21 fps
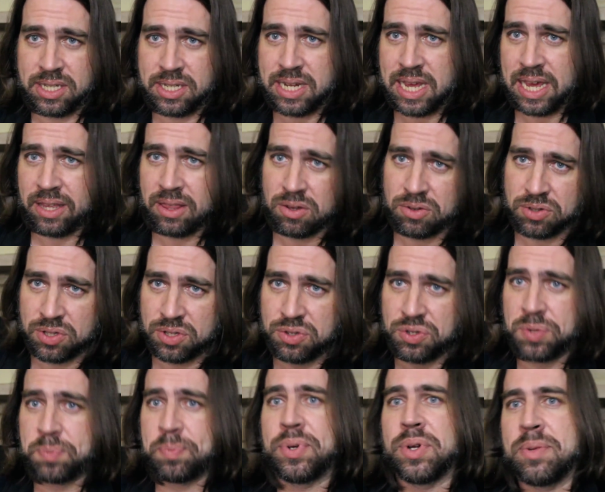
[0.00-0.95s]
take those
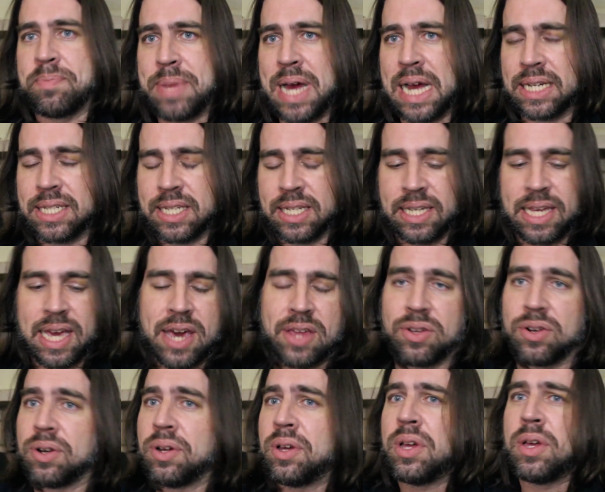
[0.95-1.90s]
loose, put them back
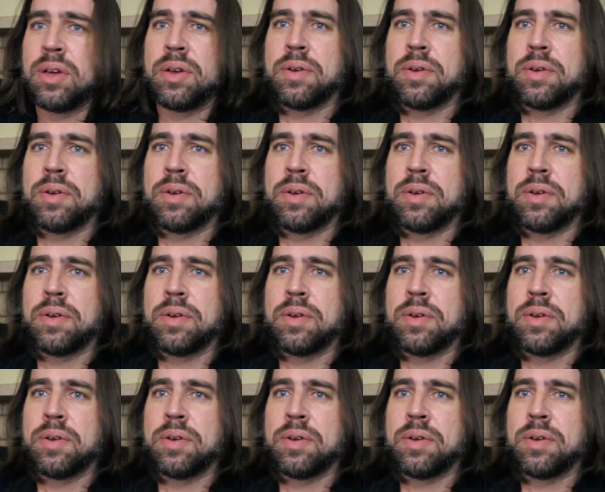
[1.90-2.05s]
together,